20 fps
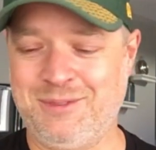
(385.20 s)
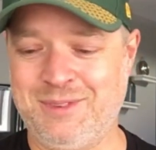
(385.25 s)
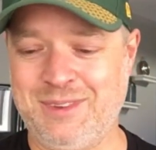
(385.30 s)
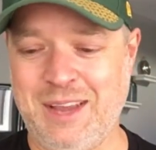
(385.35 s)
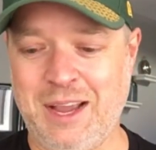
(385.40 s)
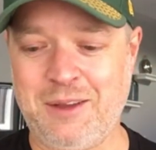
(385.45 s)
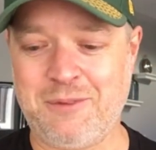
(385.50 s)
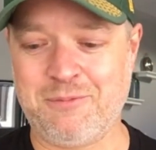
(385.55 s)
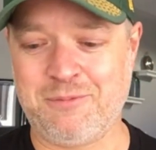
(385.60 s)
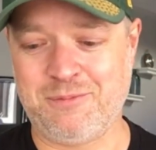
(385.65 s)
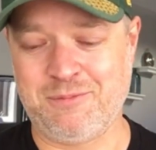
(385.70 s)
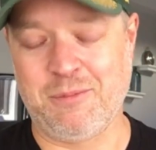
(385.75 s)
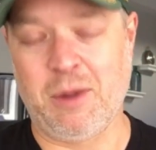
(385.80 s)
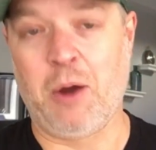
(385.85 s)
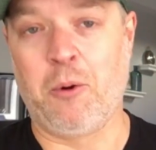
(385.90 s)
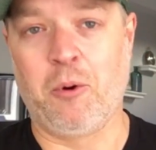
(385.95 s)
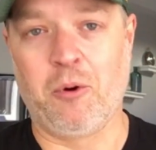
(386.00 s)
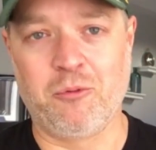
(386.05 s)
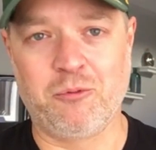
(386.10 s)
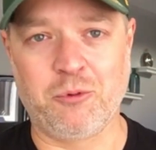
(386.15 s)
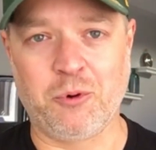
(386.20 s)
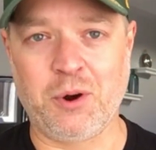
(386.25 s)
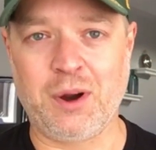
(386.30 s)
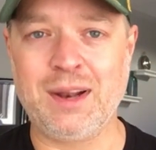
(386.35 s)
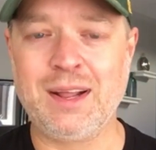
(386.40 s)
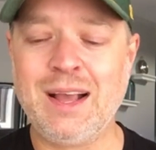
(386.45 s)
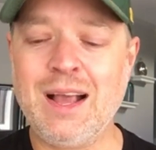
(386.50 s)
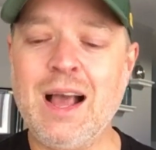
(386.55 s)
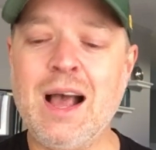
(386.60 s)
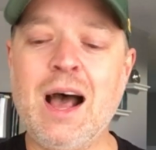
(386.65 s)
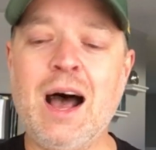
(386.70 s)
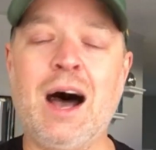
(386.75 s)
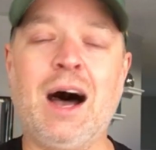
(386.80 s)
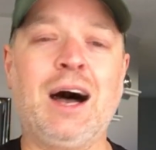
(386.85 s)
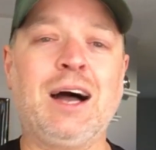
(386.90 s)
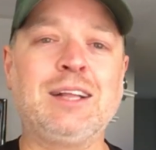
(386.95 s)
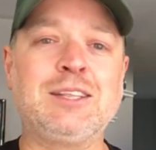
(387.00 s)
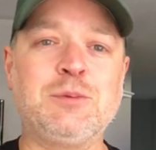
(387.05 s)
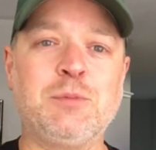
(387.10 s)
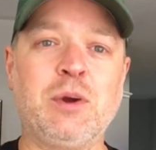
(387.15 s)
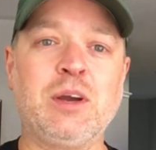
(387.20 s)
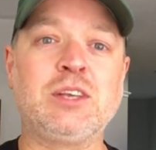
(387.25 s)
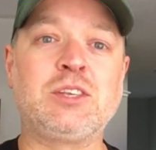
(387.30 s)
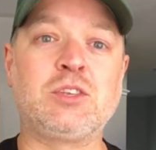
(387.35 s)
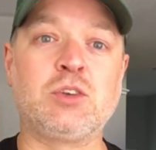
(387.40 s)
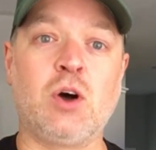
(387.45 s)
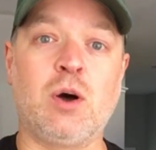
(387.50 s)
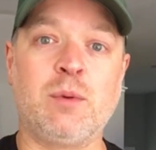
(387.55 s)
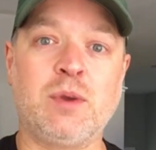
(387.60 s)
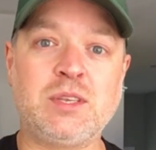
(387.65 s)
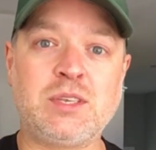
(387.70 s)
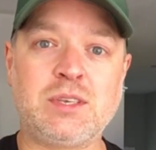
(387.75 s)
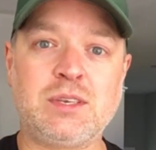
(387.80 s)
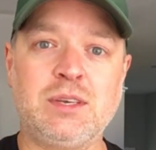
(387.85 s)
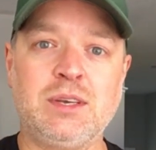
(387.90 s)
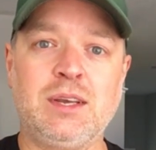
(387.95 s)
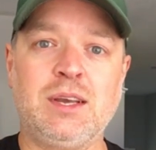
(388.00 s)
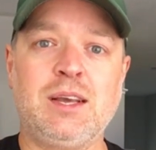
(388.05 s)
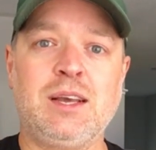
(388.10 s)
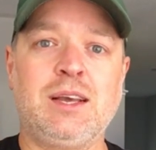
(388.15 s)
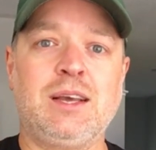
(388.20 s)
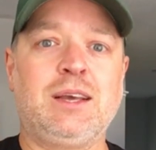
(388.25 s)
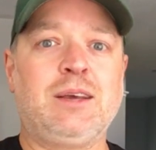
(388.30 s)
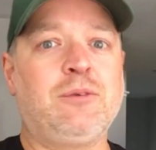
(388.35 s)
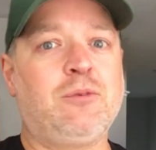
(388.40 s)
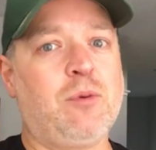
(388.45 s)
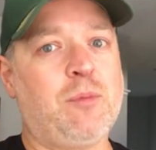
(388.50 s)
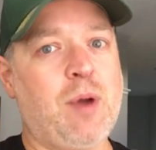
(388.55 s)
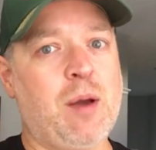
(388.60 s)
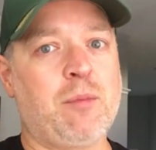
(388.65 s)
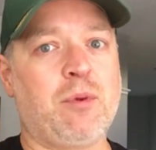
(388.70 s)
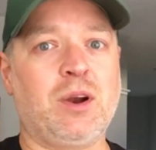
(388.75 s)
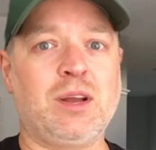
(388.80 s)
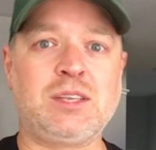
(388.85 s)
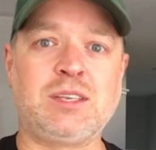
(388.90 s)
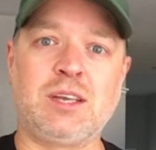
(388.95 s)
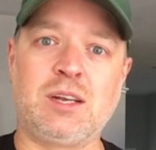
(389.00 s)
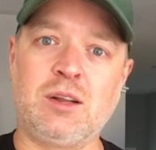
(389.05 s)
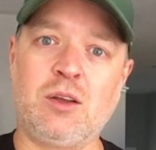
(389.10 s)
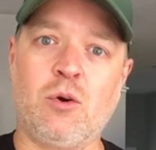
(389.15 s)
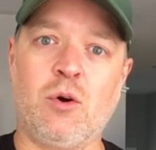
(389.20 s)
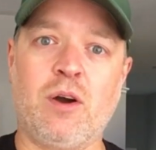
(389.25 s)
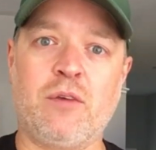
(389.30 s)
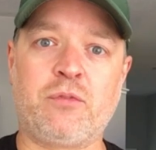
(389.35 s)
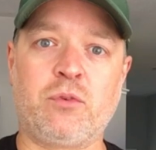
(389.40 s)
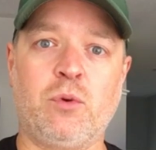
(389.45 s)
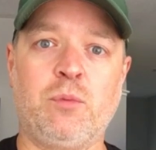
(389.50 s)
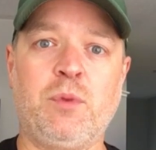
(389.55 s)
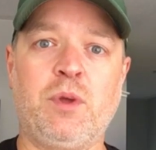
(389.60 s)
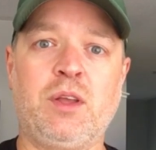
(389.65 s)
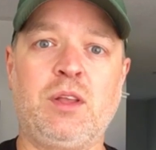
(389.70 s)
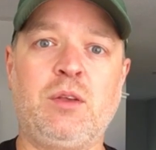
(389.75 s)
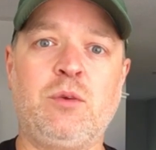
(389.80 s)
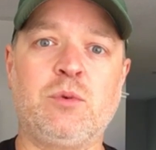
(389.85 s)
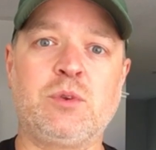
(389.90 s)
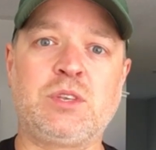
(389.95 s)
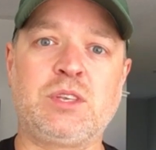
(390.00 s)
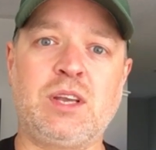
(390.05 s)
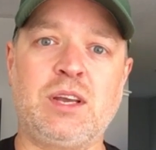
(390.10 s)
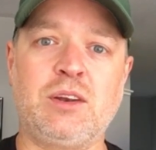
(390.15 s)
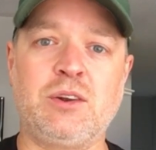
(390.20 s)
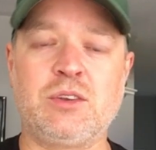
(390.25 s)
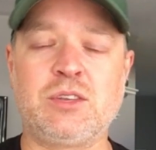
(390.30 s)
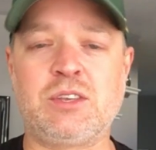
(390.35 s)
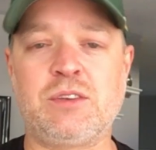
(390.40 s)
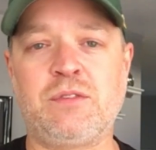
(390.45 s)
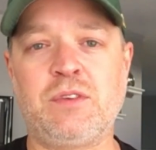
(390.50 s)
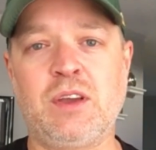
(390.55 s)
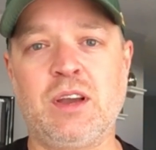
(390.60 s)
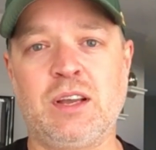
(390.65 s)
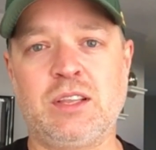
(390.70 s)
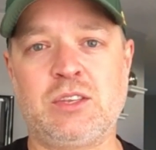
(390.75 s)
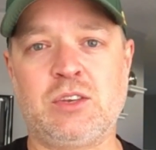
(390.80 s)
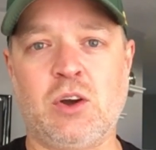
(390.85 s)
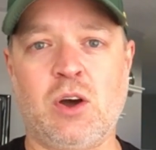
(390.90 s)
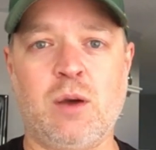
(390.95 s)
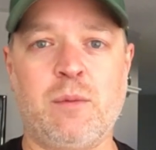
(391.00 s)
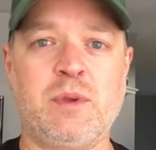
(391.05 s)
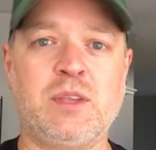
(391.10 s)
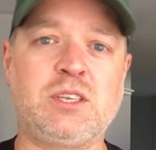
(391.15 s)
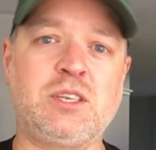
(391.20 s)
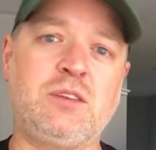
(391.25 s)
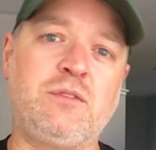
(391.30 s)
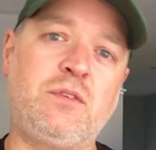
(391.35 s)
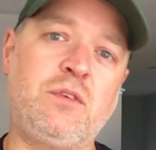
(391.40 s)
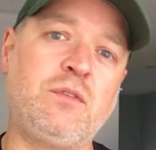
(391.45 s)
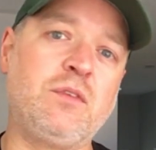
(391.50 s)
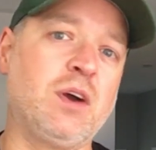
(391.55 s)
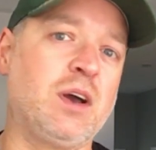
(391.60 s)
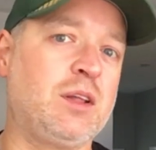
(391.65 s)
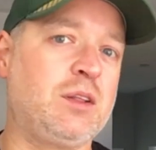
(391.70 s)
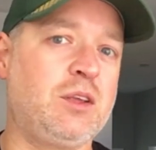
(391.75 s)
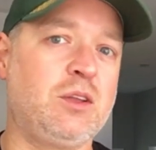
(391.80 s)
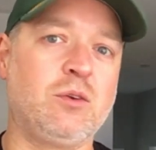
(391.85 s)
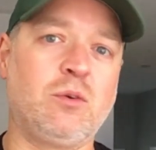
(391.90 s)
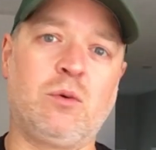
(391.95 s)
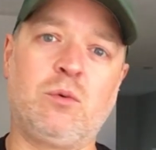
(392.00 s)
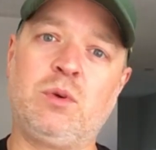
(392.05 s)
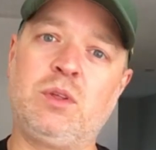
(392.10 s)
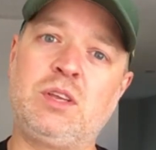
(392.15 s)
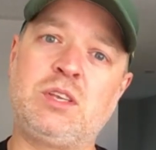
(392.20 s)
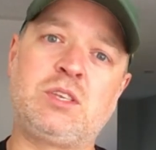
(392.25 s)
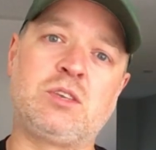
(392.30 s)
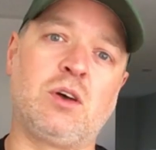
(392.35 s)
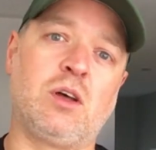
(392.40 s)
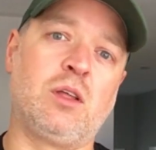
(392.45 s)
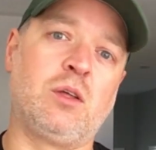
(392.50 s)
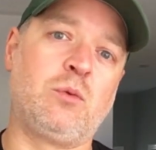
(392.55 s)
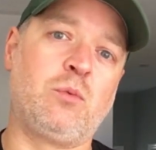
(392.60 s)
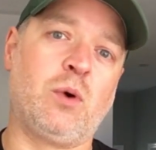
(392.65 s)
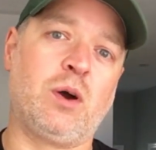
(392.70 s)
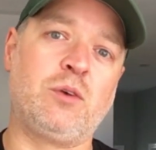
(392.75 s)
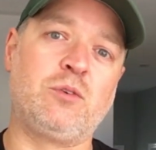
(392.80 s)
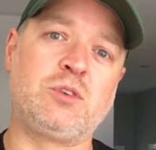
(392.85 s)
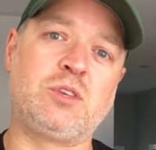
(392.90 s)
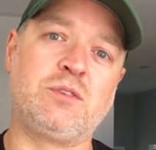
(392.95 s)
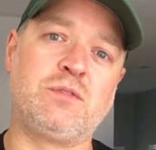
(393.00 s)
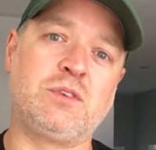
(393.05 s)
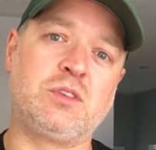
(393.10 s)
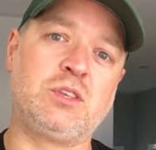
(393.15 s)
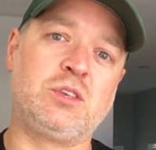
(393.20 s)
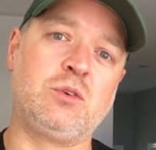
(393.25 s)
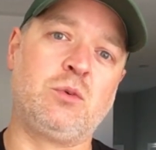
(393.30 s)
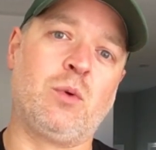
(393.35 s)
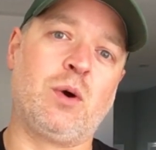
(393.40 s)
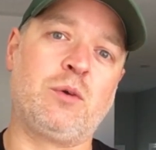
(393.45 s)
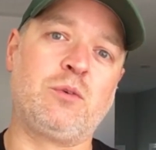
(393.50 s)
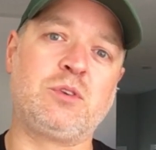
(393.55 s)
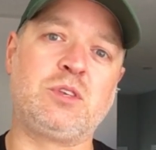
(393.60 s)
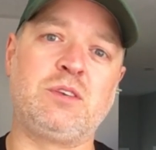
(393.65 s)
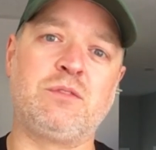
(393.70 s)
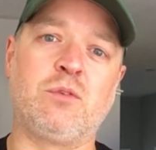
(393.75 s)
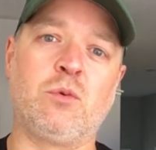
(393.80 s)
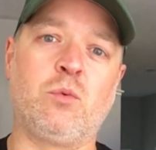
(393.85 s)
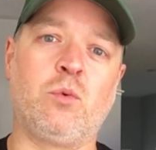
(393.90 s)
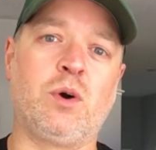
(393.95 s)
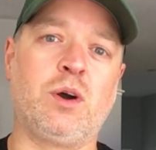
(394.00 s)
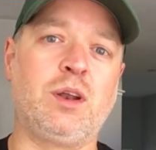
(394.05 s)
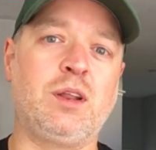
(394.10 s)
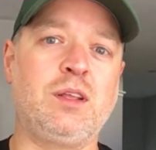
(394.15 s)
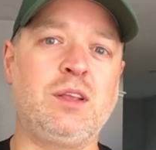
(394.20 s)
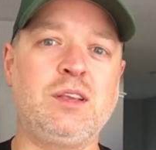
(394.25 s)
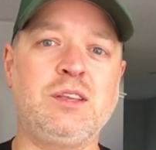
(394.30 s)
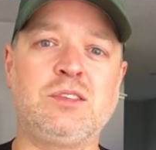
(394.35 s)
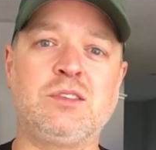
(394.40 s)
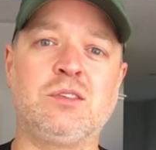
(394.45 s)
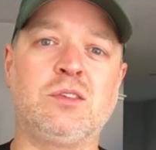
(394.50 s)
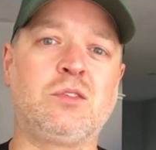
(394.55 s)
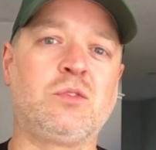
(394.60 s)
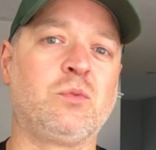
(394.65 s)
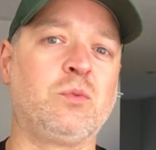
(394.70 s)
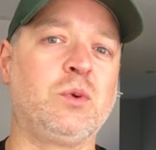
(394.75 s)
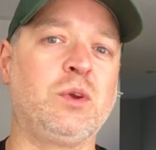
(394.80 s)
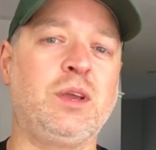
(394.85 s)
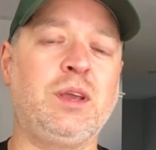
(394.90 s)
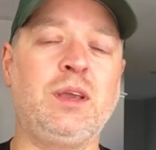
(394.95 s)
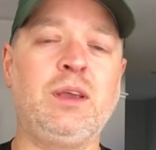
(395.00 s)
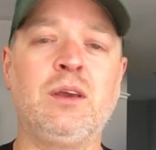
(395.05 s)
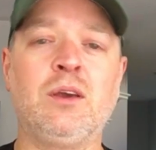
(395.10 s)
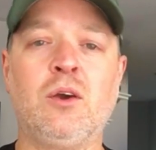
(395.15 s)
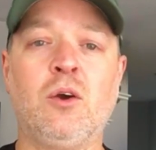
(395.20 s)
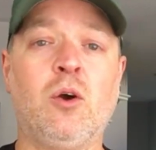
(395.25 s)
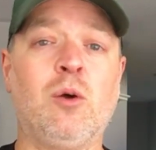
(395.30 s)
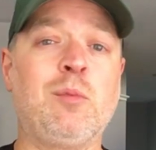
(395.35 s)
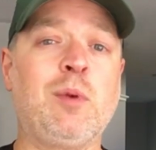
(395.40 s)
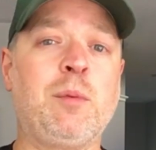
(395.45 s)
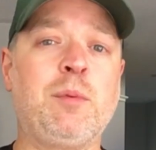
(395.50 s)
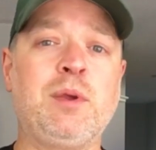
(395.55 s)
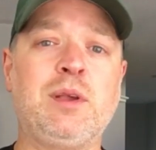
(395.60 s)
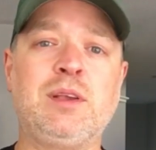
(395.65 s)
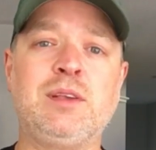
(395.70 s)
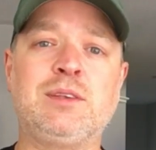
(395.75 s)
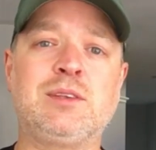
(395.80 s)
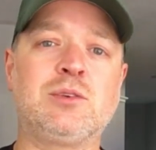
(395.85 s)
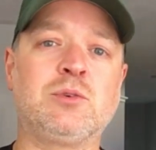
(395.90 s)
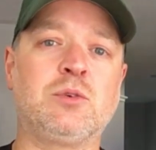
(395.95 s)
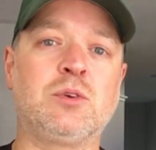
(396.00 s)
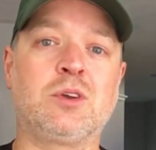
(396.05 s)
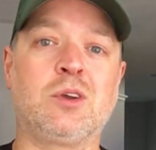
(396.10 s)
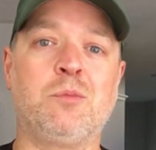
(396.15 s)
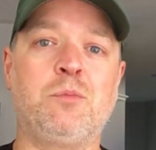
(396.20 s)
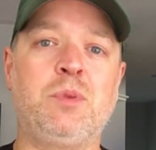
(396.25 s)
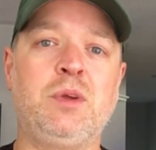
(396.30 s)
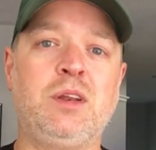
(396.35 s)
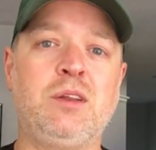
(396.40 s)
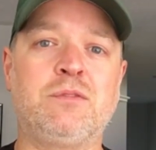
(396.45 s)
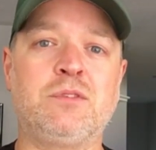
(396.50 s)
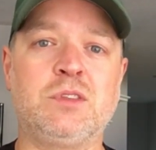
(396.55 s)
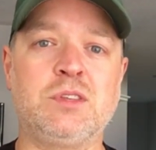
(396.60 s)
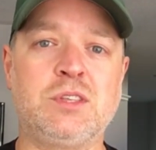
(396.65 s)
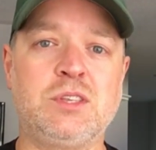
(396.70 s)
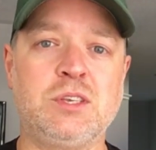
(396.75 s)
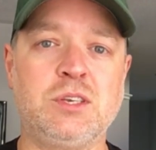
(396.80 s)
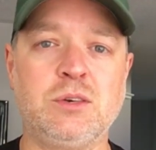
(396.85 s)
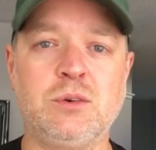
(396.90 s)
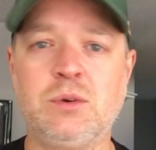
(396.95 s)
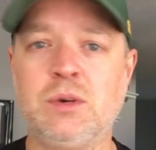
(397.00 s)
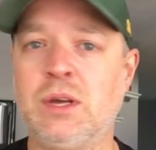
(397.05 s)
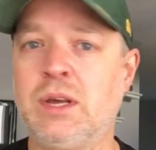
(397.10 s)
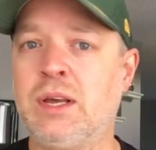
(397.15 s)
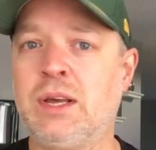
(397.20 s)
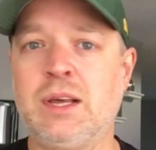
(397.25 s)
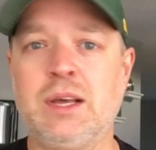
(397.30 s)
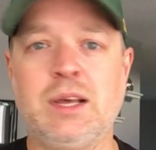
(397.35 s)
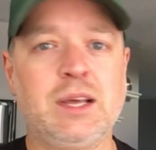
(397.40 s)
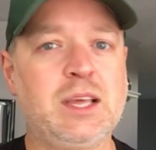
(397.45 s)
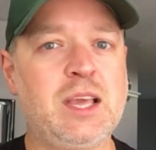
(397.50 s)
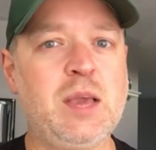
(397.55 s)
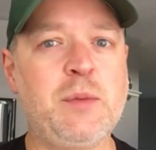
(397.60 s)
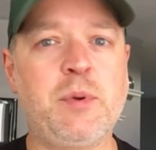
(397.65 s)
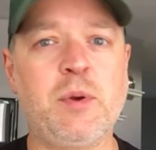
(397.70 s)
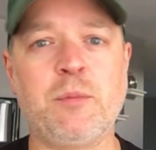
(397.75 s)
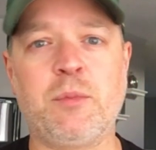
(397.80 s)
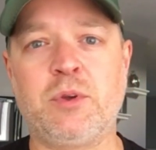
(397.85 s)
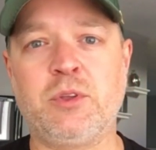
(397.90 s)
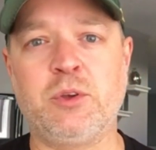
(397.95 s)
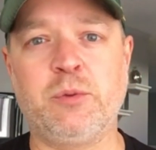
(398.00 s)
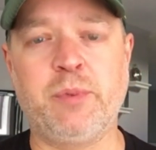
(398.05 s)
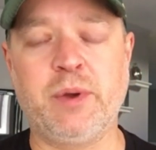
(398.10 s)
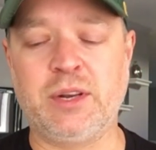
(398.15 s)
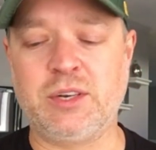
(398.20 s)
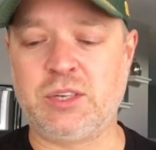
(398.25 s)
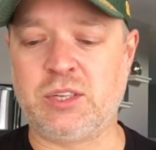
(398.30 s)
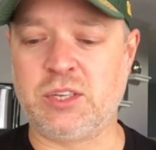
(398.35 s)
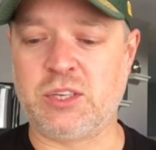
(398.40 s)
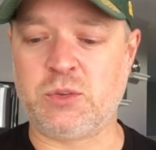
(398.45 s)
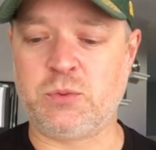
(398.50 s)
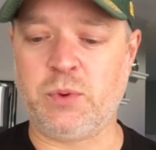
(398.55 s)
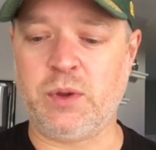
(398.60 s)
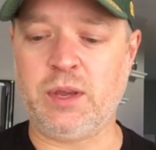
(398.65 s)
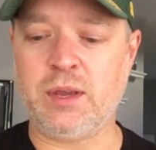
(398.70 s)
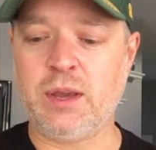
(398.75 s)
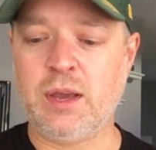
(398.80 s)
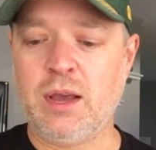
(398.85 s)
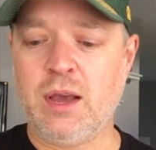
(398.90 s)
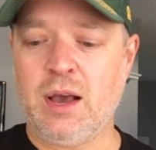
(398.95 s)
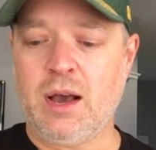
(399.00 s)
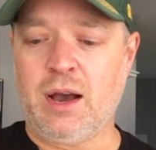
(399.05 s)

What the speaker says: take my word for it. Demaryius Thomas, remember I said to go after Emmanuel Sanders. If you got Thomas and if you've got a really solid wide receiver 2, wide receiver 1, and he's the 3, or maybe he's sort of competing for the 2, keep him on your bench this week.